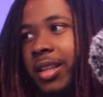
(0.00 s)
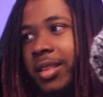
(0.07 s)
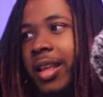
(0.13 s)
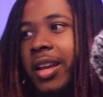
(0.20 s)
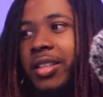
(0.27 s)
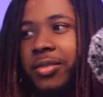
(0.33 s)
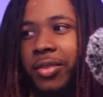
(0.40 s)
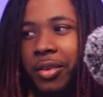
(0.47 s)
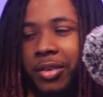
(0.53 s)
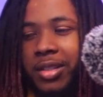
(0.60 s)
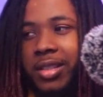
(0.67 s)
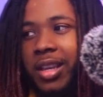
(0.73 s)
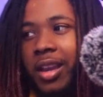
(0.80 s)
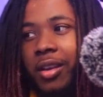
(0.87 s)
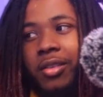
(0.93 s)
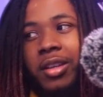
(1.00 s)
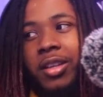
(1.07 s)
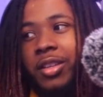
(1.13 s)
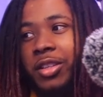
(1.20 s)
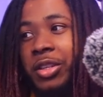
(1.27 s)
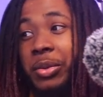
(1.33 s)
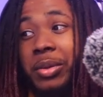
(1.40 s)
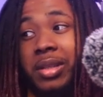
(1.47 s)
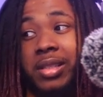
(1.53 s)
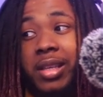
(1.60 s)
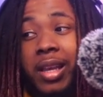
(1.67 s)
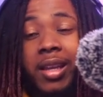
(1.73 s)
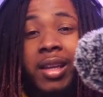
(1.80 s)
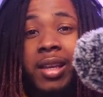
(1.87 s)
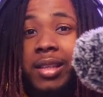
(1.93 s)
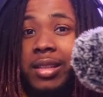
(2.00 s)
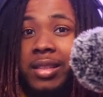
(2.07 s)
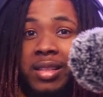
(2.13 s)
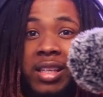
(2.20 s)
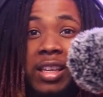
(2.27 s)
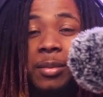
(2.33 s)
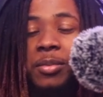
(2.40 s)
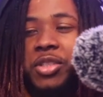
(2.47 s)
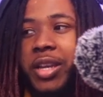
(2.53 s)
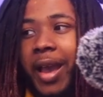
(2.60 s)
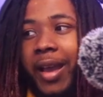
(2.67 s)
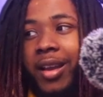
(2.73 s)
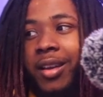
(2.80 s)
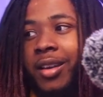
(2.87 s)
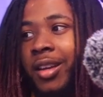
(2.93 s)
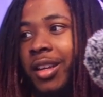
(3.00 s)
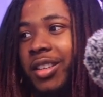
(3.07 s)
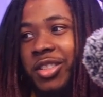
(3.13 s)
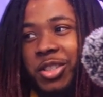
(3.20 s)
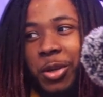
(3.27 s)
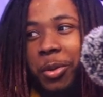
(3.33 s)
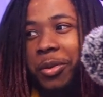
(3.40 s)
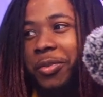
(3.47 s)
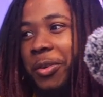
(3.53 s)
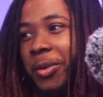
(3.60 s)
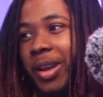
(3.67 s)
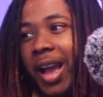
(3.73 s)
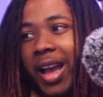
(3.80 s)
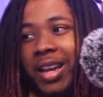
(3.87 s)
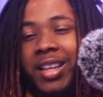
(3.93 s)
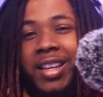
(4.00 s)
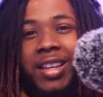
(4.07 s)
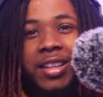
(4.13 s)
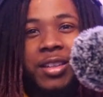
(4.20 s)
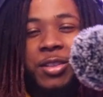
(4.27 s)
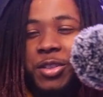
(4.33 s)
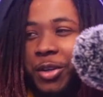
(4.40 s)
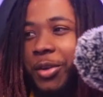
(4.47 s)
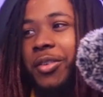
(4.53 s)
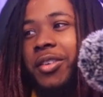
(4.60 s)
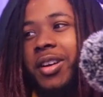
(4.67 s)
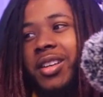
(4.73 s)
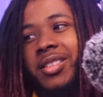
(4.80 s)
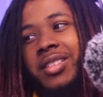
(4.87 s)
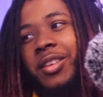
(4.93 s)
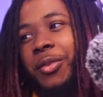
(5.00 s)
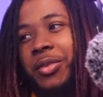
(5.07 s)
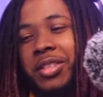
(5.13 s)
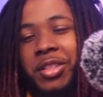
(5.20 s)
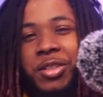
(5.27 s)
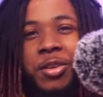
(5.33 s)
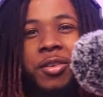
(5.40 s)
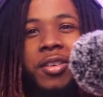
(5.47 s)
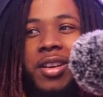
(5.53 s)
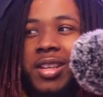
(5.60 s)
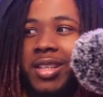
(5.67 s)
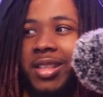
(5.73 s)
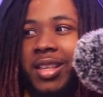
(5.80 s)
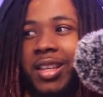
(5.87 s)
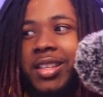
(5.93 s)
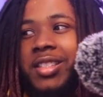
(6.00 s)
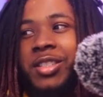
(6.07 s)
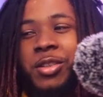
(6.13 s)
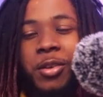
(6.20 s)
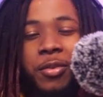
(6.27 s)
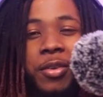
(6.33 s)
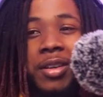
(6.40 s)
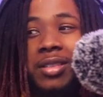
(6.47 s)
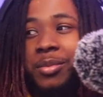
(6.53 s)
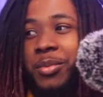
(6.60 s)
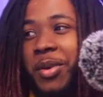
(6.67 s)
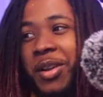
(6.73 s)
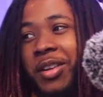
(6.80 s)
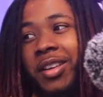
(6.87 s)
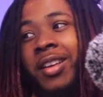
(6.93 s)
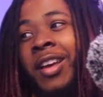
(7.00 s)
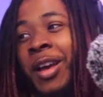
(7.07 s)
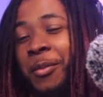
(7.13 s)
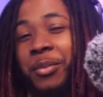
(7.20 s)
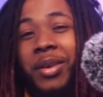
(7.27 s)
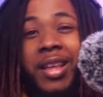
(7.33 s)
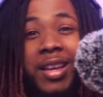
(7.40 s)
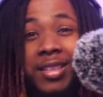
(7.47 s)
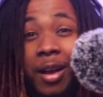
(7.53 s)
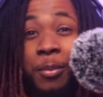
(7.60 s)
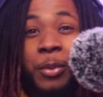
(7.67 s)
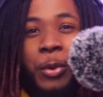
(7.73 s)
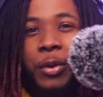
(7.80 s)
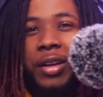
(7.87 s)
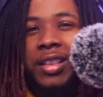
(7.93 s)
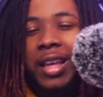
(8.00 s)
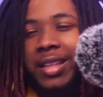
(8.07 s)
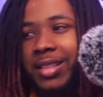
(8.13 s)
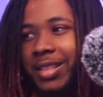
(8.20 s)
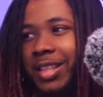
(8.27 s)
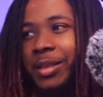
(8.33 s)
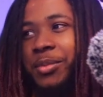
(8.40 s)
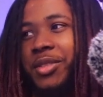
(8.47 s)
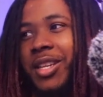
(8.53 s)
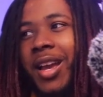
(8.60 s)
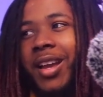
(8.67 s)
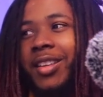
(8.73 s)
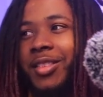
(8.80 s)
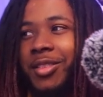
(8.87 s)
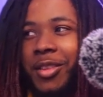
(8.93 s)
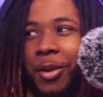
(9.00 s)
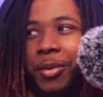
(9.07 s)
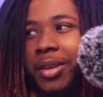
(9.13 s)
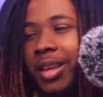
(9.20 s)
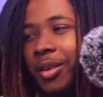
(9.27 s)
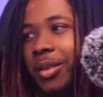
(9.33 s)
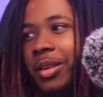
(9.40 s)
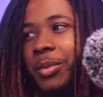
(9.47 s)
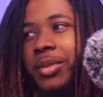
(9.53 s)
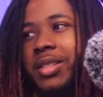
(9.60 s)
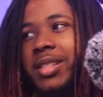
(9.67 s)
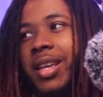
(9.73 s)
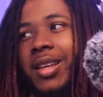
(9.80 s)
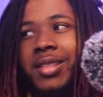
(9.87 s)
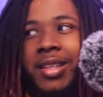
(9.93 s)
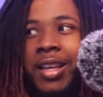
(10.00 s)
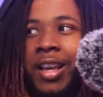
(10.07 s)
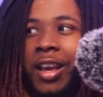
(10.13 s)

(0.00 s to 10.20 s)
That's very scary. USA, Team Jack, Joey Fury, Anakin, and Joe Crush. Obviously, Joe Crush is the East and Joe 3 as the Marduk. But that is, I'm calling that Team Jack. Don't care what anyone says.